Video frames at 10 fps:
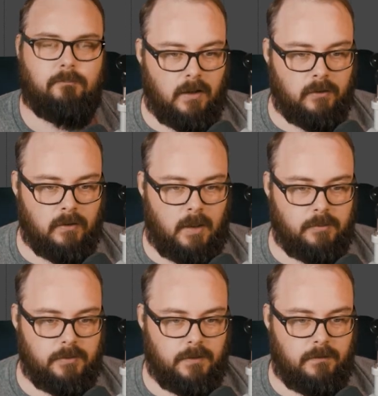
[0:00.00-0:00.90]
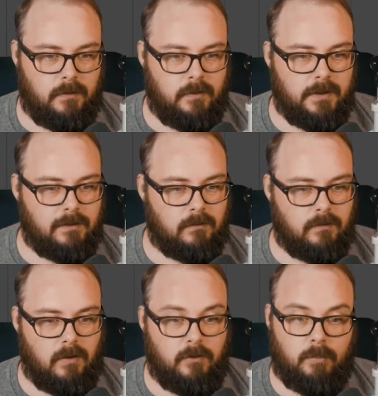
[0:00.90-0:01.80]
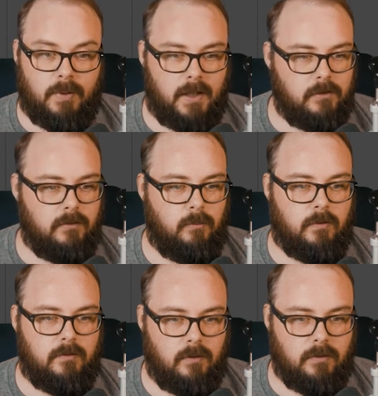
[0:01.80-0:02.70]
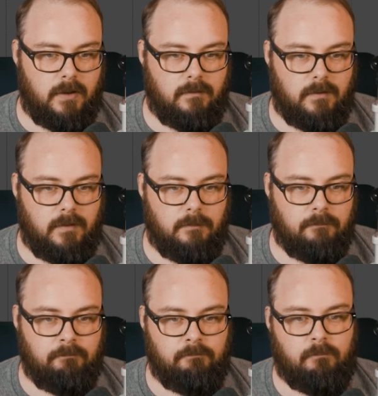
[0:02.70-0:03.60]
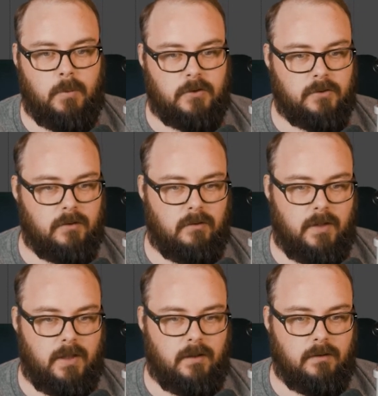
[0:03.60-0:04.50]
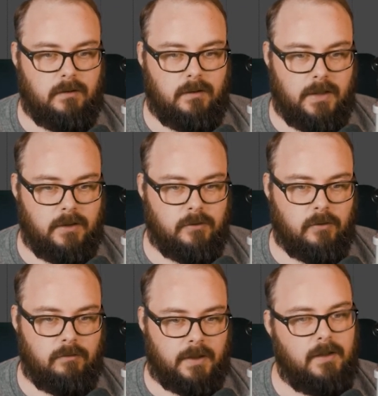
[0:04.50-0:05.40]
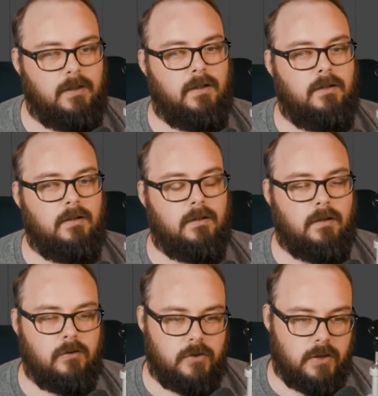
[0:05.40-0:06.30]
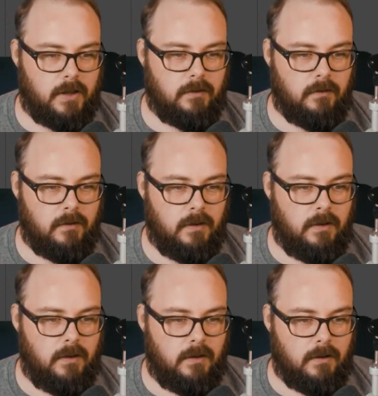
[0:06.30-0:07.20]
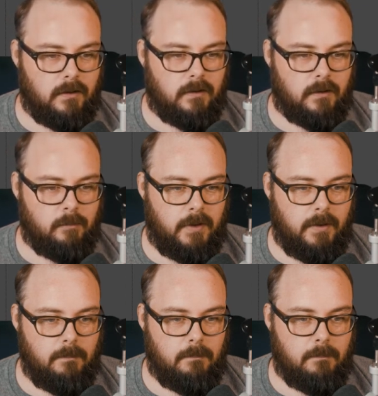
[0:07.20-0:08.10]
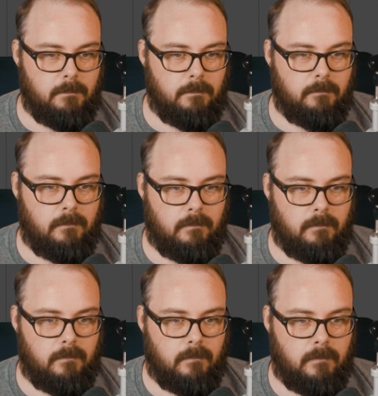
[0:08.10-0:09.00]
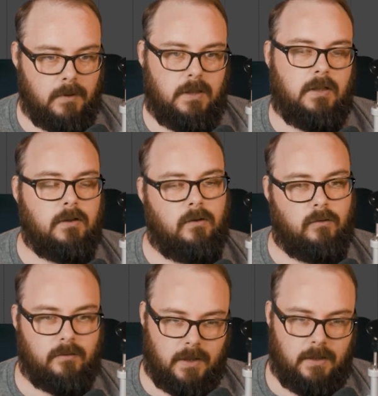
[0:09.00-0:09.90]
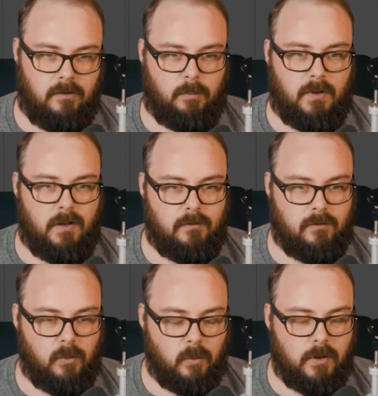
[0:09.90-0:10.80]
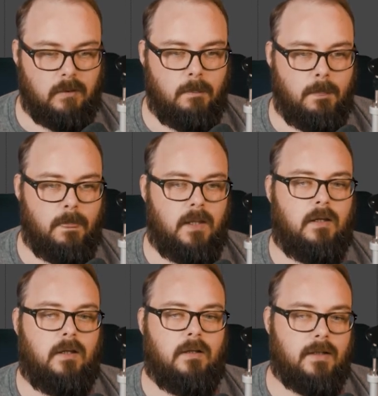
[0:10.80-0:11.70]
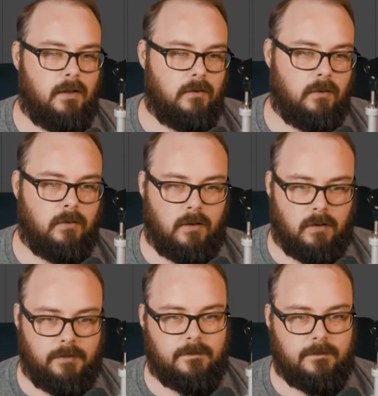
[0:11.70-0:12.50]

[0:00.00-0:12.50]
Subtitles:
Under options, click install new packages when synchronizing. Make sure that Leandro Facchinetti is checked, and then click apply. And it'll scan his repository and download all of his